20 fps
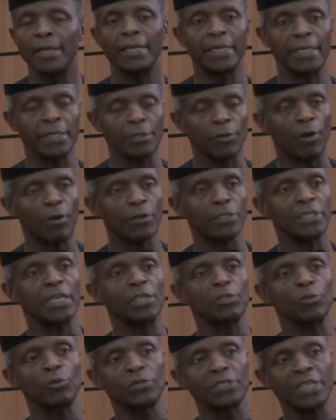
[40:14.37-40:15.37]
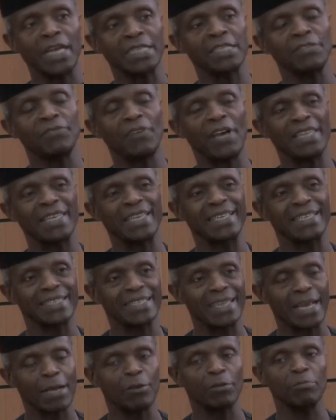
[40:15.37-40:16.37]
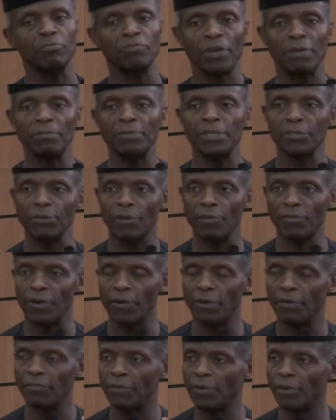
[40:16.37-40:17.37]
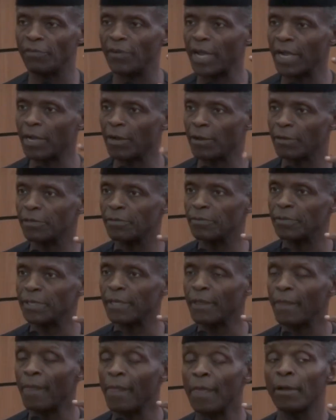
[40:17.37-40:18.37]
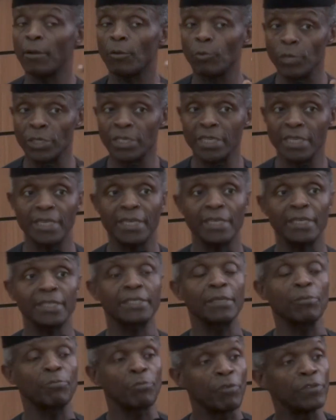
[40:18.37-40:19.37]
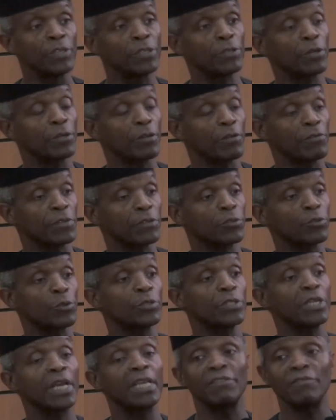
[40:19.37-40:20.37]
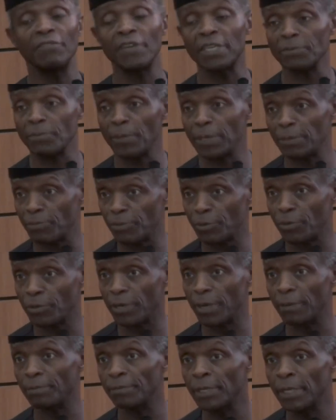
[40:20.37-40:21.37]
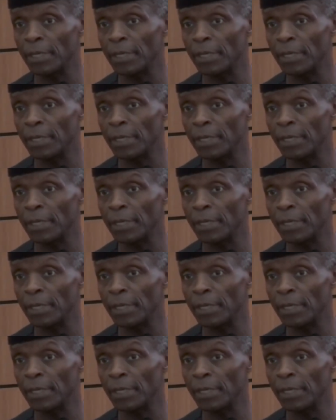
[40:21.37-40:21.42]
in order to satisfy the second premise of, of, of, our economy, which is the provision of a social investment program.